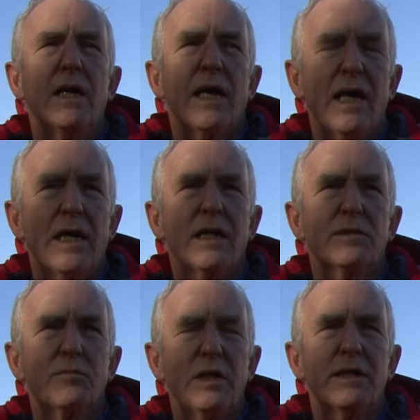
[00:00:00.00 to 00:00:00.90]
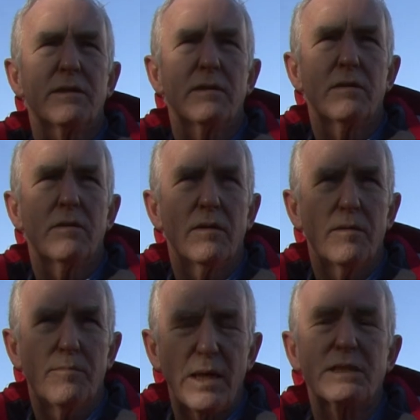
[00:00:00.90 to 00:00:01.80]
and with
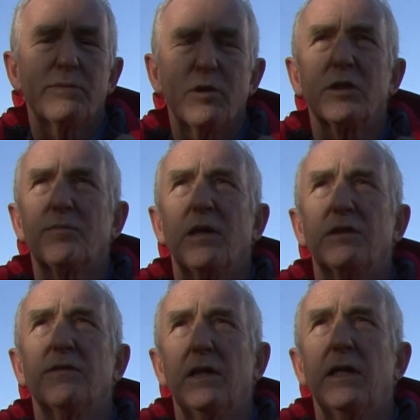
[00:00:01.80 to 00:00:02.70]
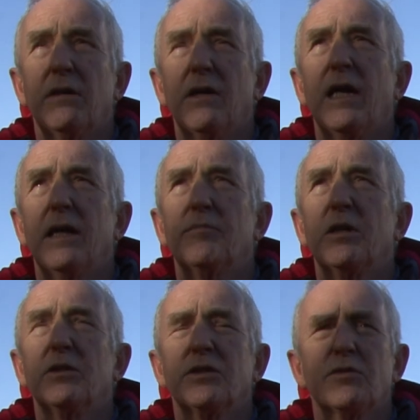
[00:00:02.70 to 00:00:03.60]
better prospects for the year ahead,
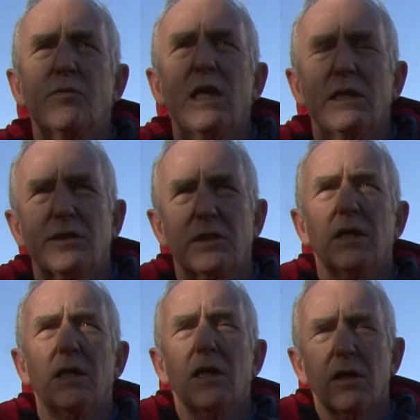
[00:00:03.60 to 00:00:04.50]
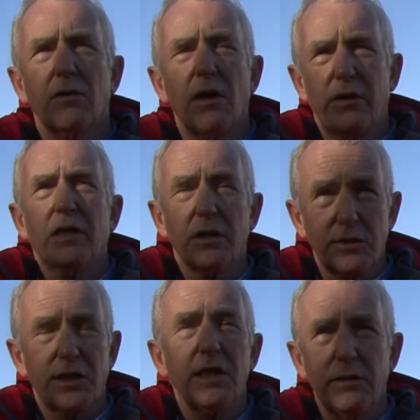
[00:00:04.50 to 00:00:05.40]
because as well as
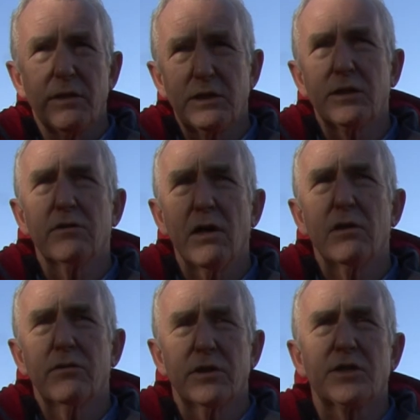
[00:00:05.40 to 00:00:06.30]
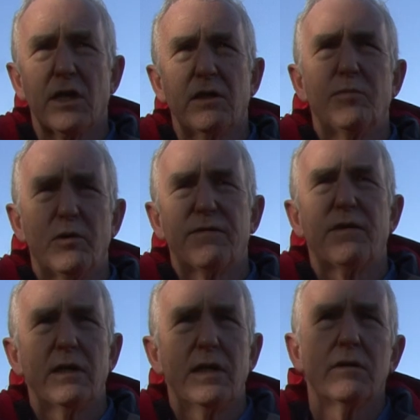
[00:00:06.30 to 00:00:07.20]
continuing to grow the solar
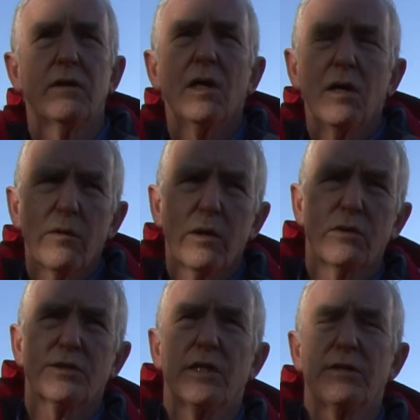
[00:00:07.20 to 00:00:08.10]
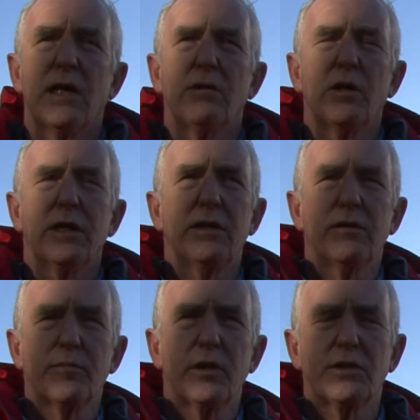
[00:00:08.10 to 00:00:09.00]
portfolio, we're also now working
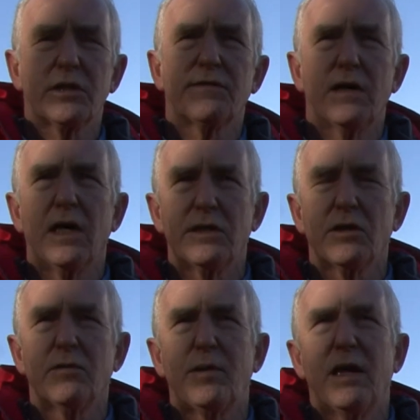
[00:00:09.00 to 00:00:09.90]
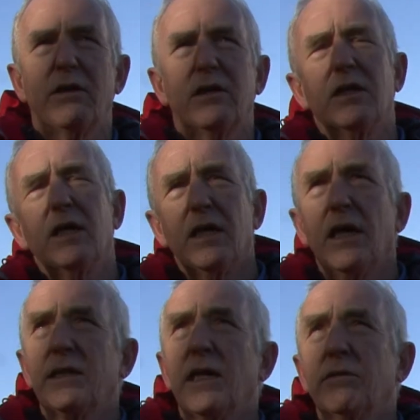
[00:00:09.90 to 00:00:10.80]
on projects for hydropower
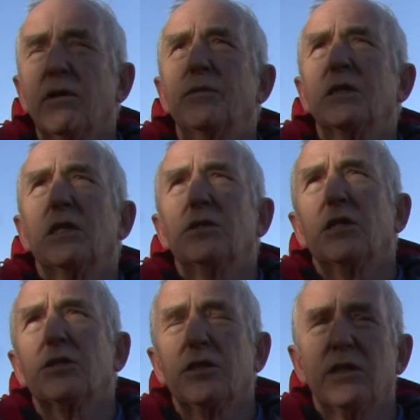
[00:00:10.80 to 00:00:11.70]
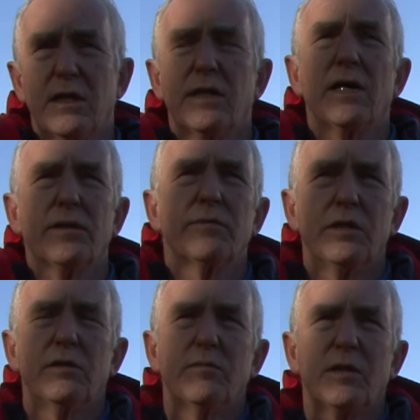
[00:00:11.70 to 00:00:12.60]
and anaerobic digestion and other
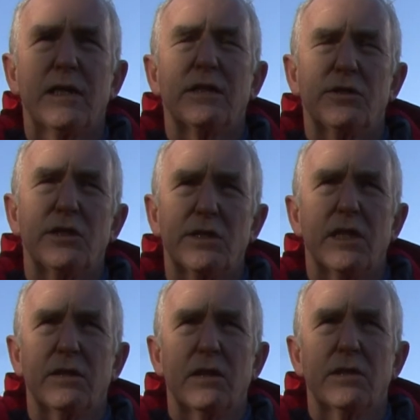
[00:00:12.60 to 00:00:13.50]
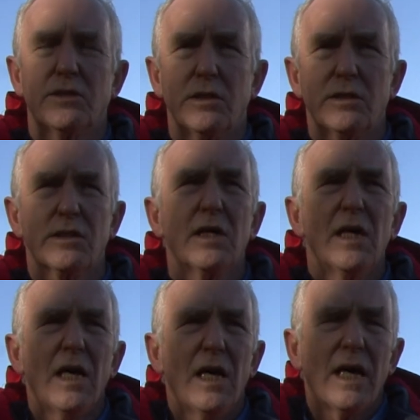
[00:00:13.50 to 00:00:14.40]
renewable energy technologies.
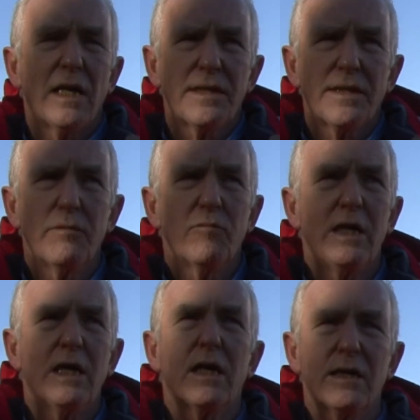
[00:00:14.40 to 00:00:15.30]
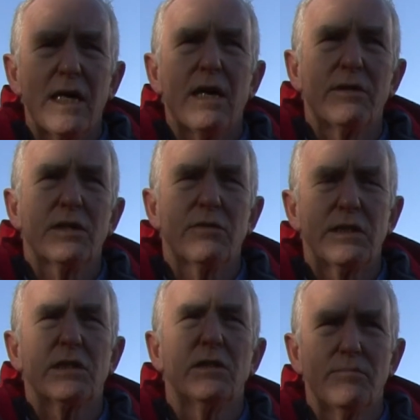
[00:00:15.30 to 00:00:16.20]
And I think we are now at a
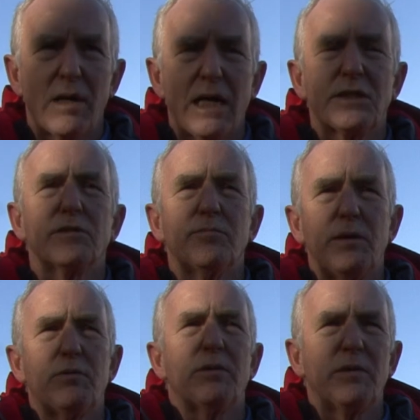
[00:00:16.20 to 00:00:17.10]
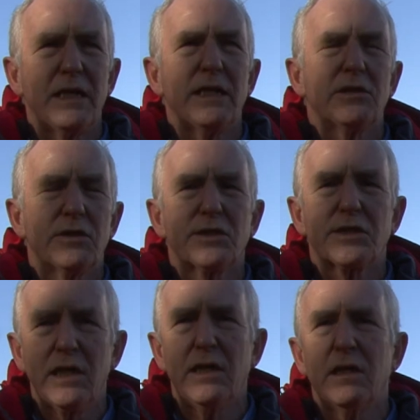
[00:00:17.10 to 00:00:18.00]
critical mass, and people are beginning to
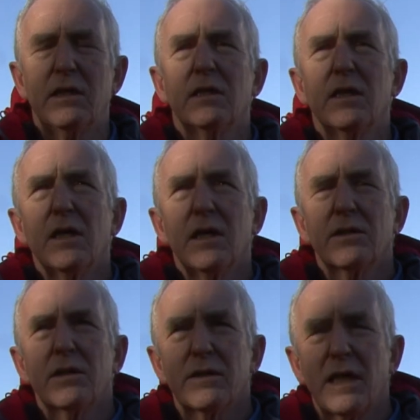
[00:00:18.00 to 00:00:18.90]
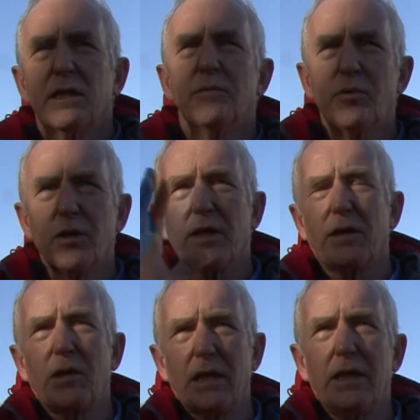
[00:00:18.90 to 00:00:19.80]
see that they can put their
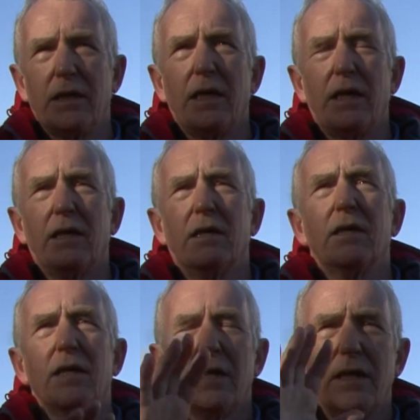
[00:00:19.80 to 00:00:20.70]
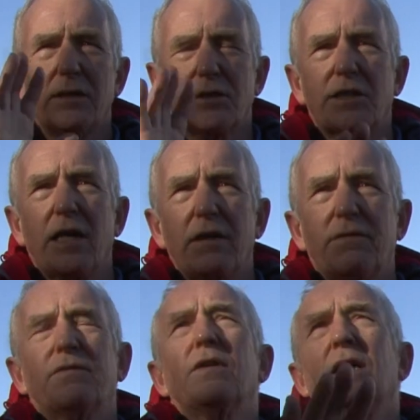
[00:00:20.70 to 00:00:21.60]
money in here, it's safe,
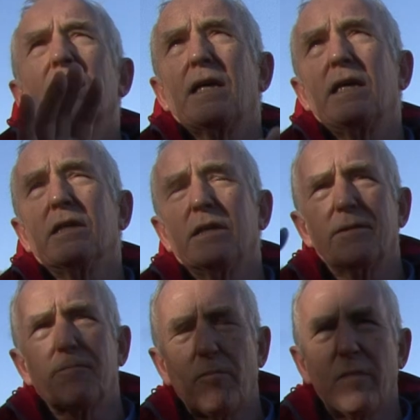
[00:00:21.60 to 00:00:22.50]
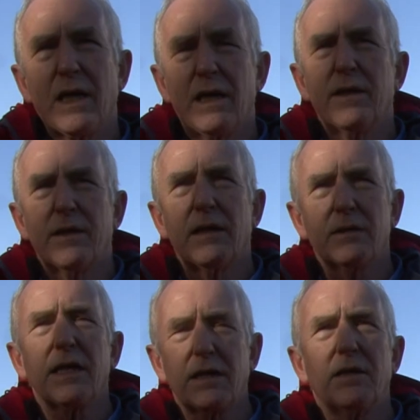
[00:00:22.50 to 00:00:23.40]
they'll
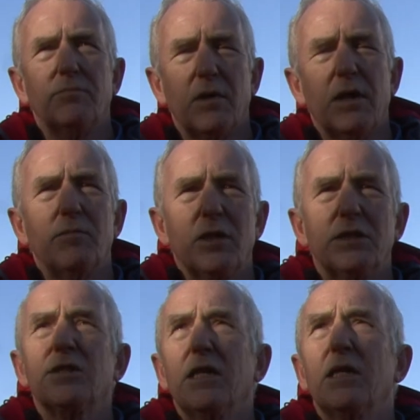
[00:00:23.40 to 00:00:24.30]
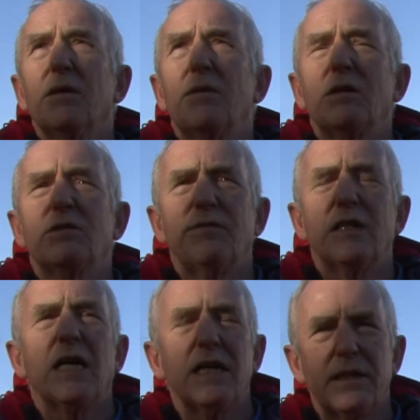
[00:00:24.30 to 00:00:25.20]
get a modest income out of
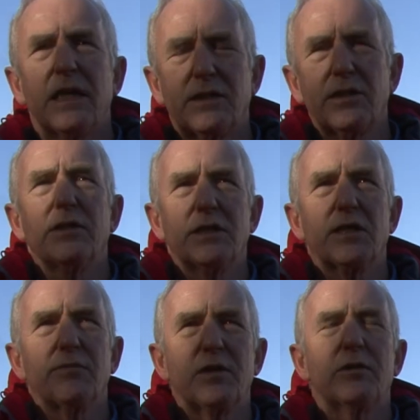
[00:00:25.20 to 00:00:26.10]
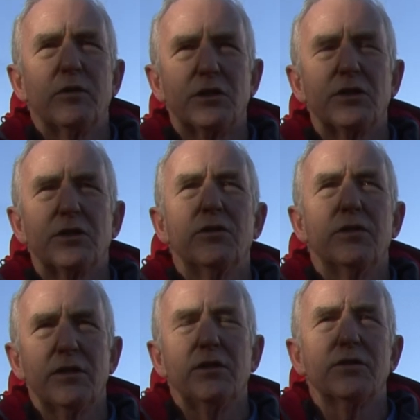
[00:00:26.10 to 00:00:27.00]
it, and they're doing something which is
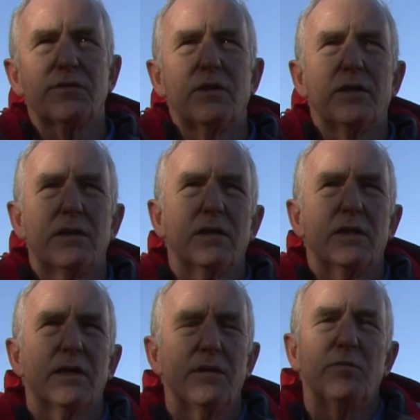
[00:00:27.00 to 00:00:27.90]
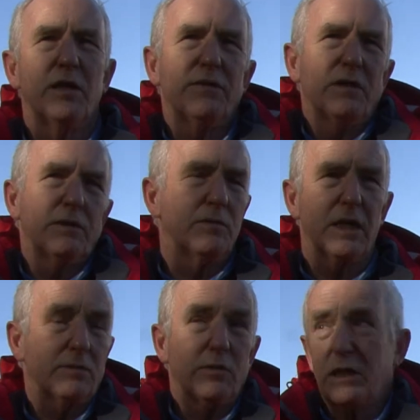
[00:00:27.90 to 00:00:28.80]
good and useful and they believe in,
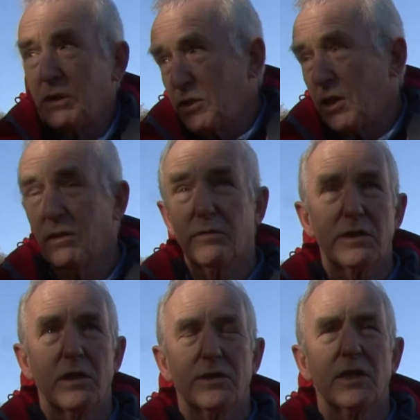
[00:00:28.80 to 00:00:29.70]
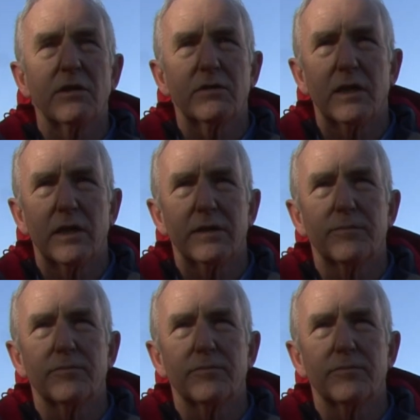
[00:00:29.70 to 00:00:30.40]
and we can see the results locally.